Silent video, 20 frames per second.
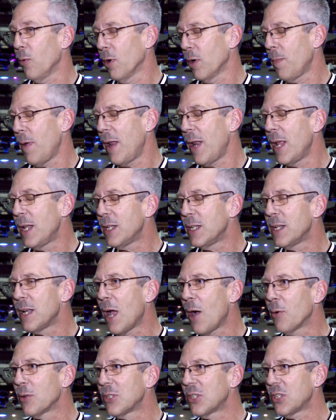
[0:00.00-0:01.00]
Work about 18
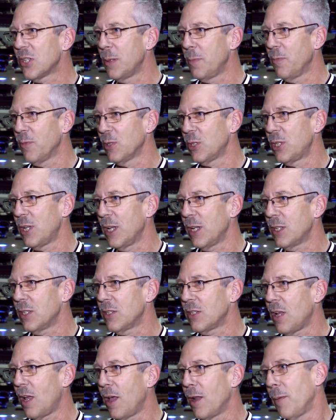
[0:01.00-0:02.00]
hours, sleep for
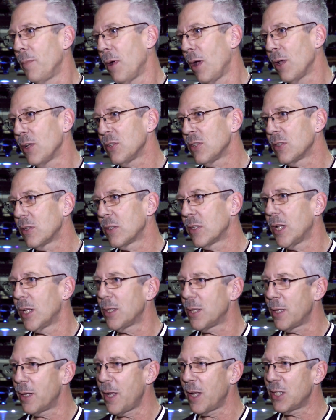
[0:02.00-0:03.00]
six on a bus,
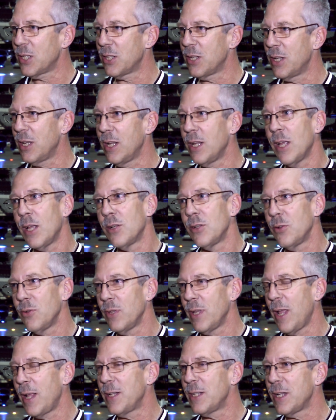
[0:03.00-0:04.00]
get to the next city, and do
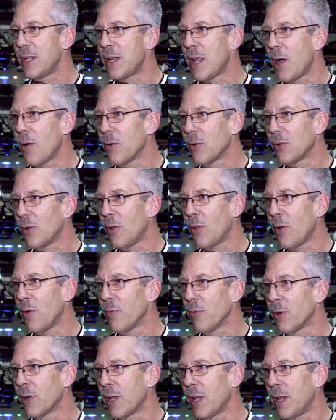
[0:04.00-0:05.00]
the 18 hours all
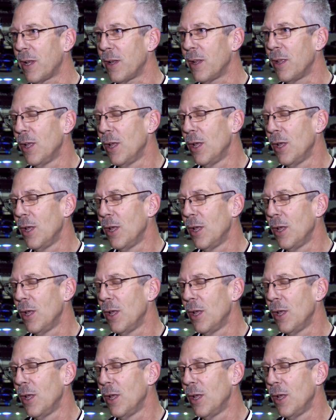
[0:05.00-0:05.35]
over again.